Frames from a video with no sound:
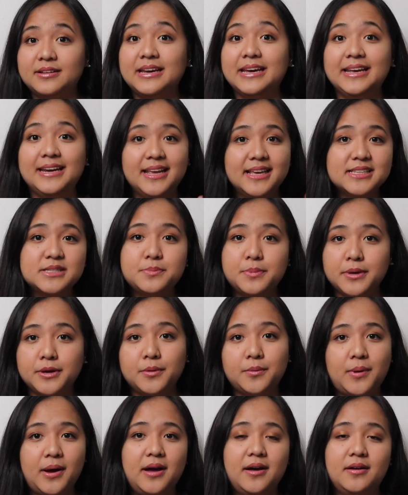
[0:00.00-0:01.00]
It has been a
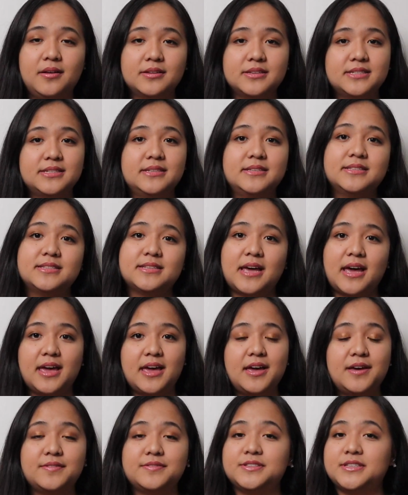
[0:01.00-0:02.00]
while since I
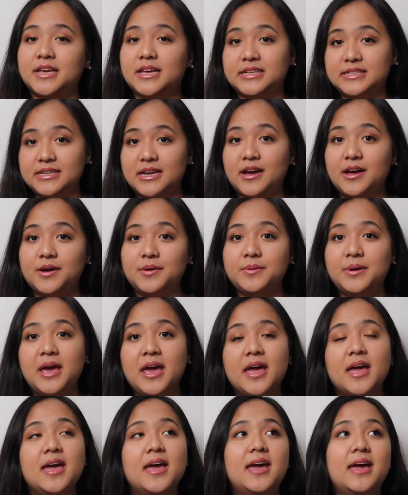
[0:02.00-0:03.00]
have sat down
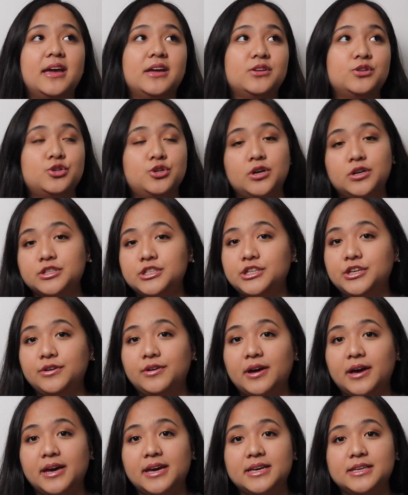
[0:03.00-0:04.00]
and talked to you
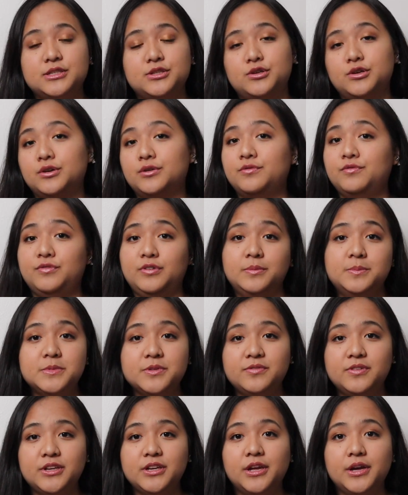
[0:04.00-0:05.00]
guys or filmed a
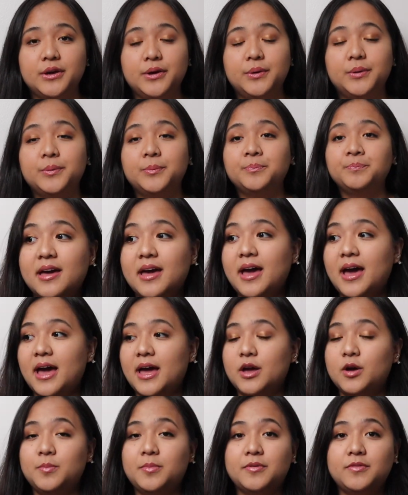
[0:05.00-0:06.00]
video. I
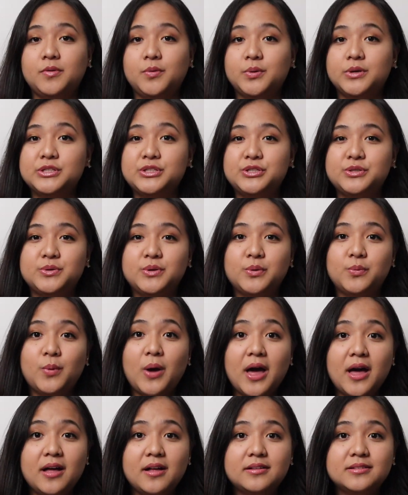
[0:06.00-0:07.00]
hope everyone is doing
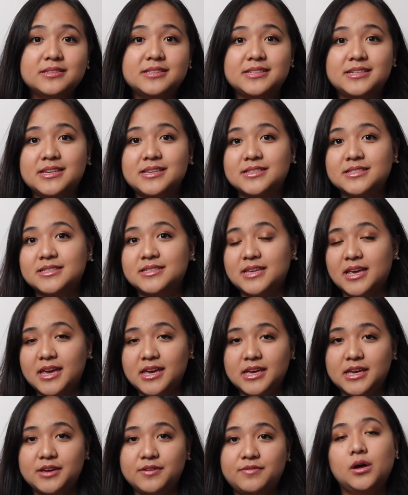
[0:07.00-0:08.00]
well, staying
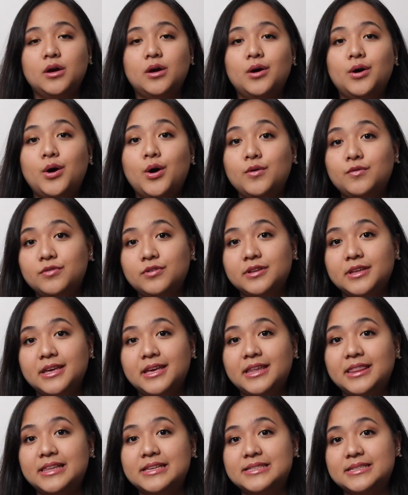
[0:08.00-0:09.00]
safe.
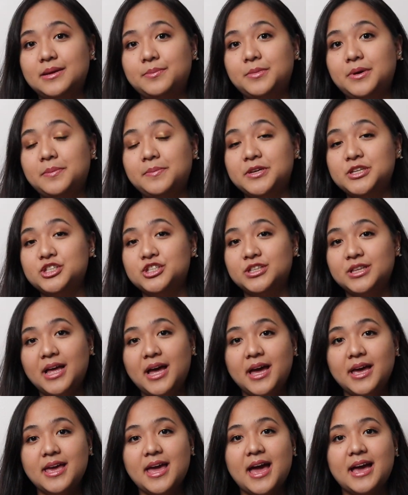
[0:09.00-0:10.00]
Hopefully this upcoming
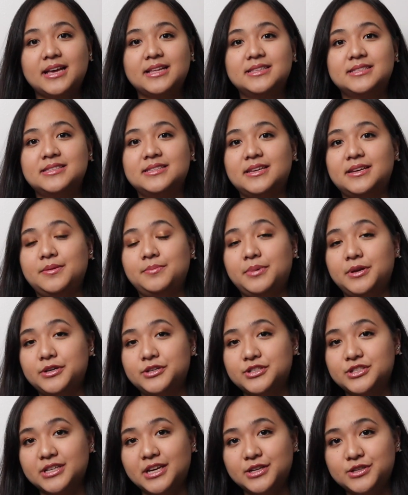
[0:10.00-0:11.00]
July I can set a better
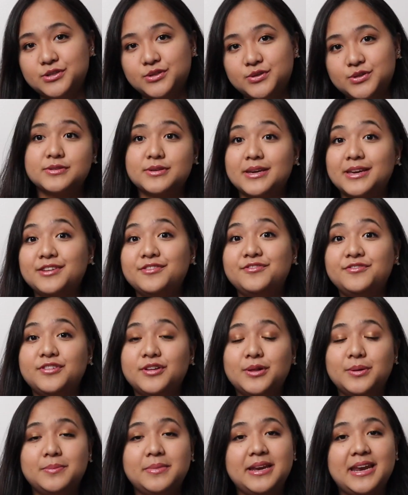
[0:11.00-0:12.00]
schedule so I can
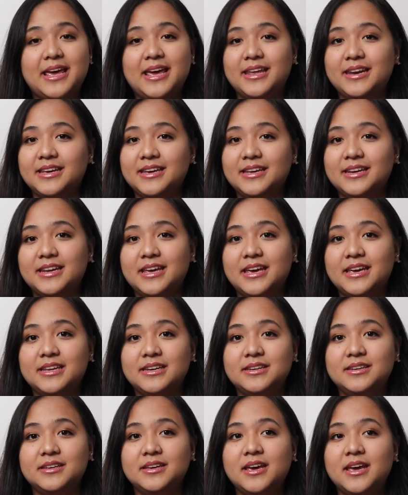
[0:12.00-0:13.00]
film and edit
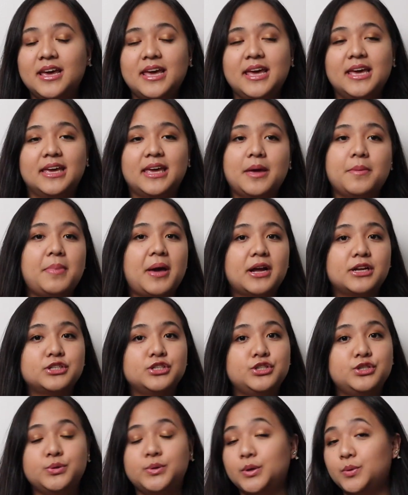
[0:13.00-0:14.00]
and get back to
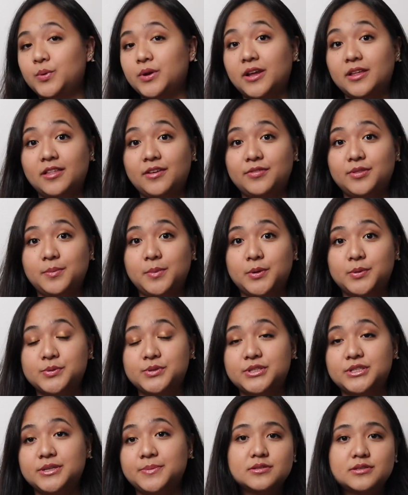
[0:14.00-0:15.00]
doing what I love the
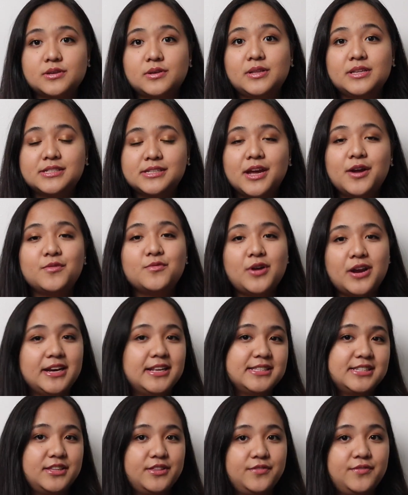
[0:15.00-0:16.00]
most. So let's get right
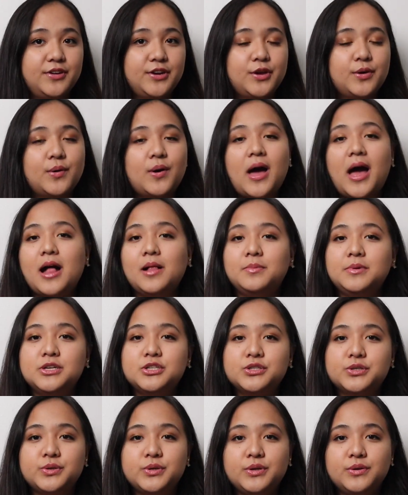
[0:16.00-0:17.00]
into the video. I'll be
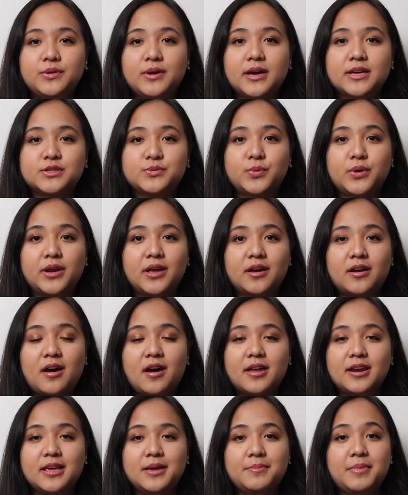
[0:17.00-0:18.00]
showing you guys what I
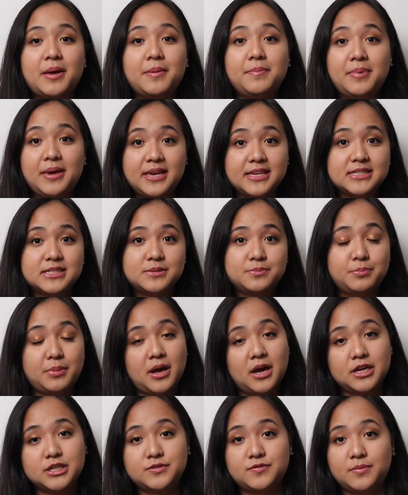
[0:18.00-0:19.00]
got in my base
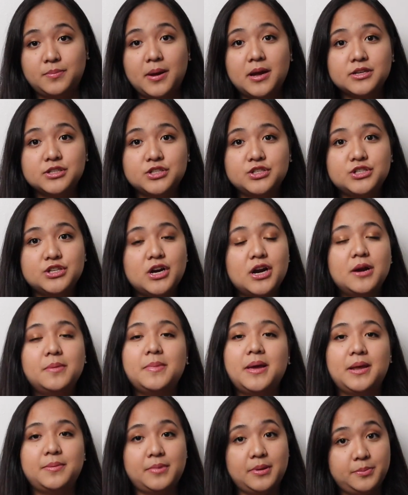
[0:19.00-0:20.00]
box for Boxycharm
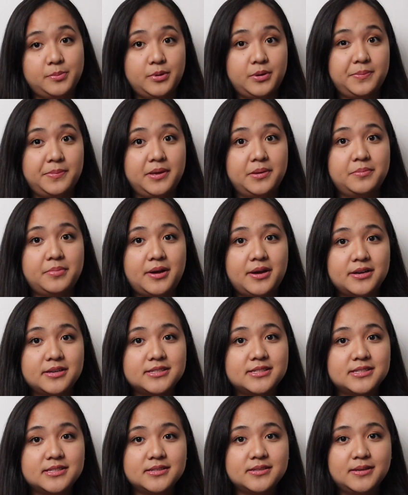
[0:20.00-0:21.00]
and my premium
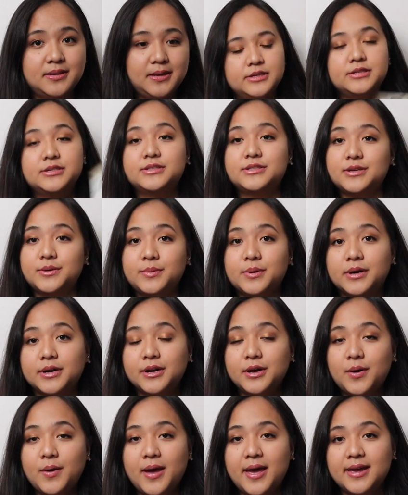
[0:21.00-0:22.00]
box. So we're gonna
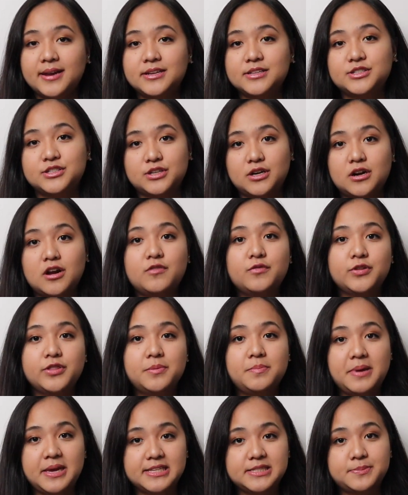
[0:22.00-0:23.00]
go ahead and start off with the
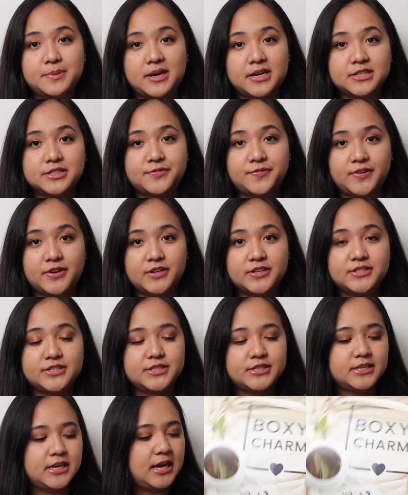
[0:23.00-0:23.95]
base box first.